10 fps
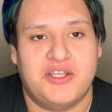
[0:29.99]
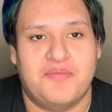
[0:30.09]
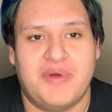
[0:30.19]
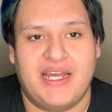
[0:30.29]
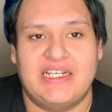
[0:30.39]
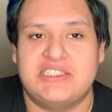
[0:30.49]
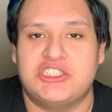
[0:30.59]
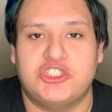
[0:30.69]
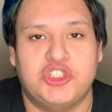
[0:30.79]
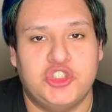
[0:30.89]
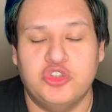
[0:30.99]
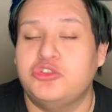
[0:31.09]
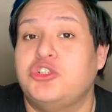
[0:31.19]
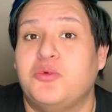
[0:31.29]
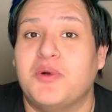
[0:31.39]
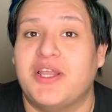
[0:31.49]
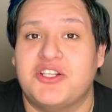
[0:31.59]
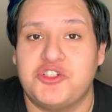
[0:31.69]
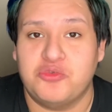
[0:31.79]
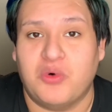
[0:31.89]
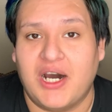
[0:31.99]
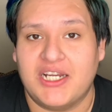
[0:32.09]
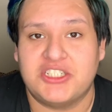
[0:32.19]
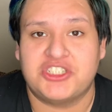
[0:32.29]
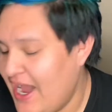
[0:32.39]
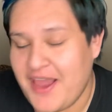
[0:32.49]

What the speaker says: the best YouTuber that you watch.